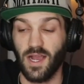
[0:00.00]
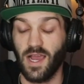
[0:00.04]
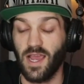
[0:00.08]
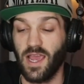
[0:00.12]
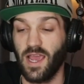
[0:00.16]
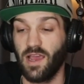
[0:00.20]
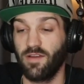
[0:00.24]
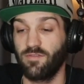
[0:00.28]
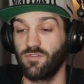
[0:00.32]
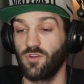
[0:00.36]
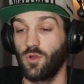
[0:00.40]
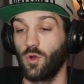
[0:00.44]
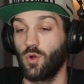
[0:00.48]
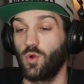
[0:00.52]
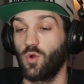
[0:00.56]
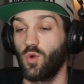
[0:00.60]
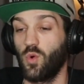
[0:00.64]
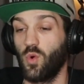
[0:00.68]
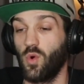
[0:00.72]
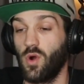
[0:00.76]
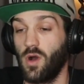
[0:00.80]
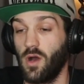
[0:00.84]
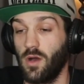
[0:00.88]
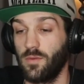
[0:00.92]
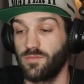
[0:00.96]
I have no
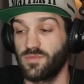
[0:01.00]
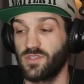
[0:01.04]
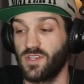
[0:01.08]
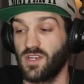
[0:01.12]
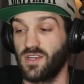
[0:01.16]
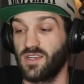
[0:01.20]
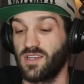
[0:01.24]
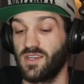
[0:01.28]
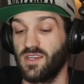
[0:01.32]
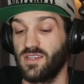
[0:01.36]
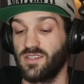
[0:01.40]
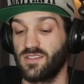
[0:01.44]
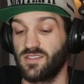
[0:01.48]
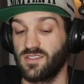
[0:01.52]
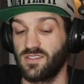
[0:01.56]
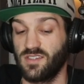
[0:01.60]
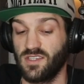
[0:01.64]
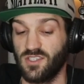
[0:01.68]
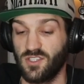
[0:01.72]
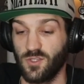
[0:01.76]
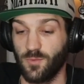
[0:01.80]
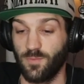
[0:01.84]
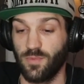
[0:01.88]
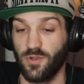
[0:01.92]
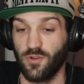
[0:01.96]
qualms against
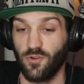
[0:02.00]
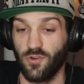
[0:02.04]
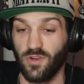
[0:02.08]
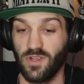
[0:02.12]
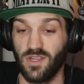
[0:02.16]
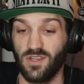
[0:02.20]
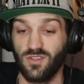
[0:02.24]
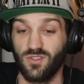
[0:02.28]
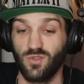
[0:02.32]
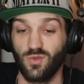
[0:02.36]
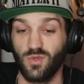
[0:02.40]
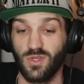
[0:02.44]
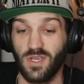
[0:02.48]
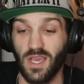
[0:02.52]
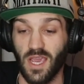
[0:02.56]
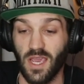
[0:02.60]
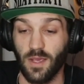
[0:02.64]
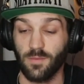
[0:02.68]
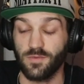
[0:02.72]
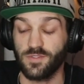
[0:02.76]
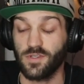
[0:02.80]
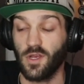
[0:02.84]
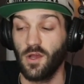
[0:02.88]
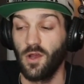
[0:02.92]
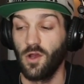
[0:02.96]
disappearing into
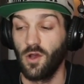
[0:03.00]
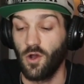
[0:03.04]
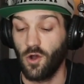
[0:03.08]
games.